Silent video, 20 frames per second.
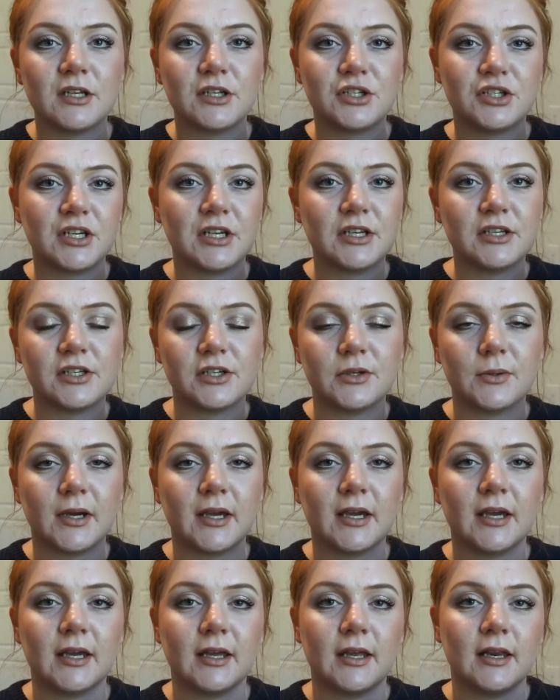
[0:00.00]
of sheen to
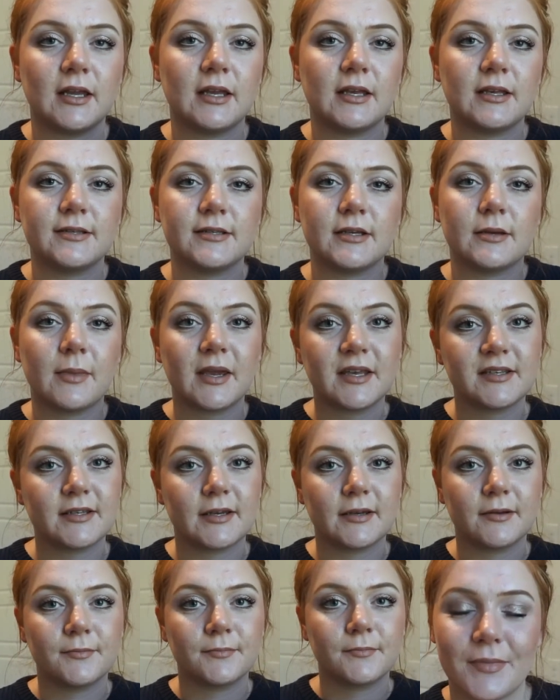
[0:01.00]
it. It is
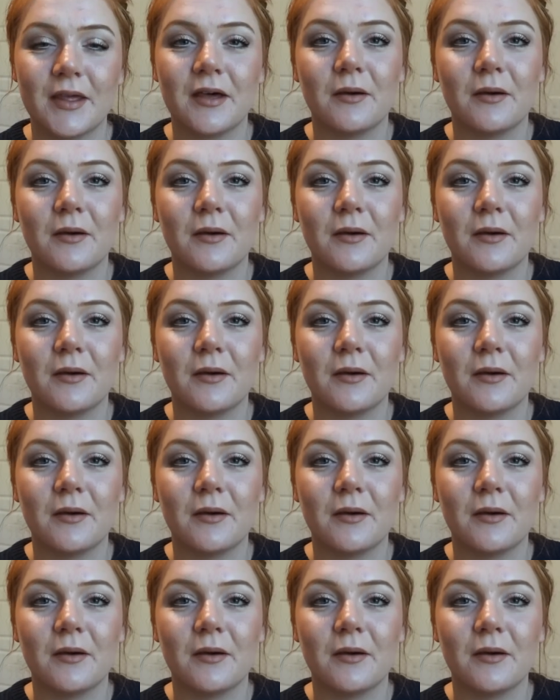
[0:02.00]
amazing.